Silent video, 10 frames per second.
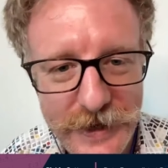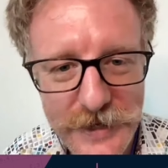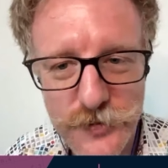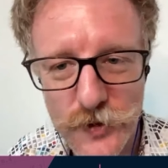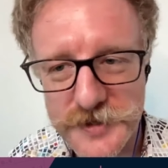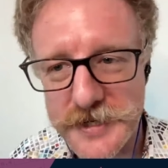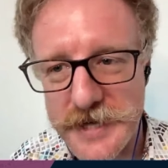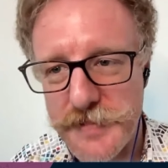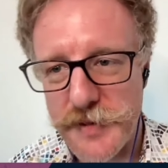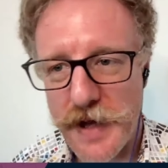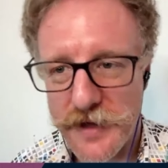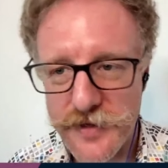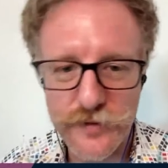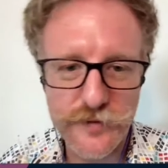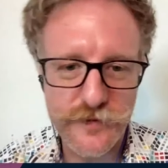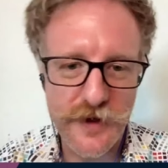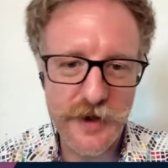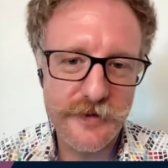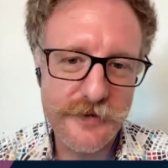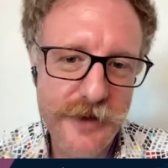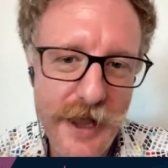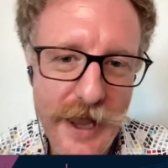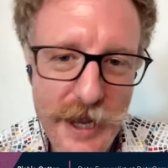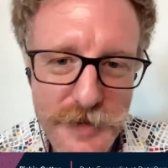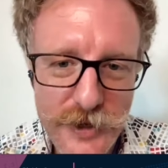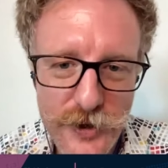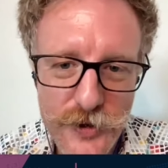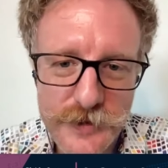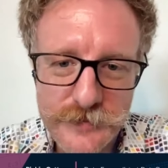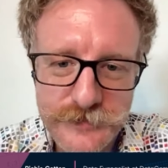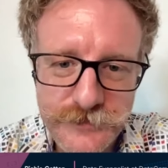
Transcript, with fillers: get towards this happy path of AI being good? I,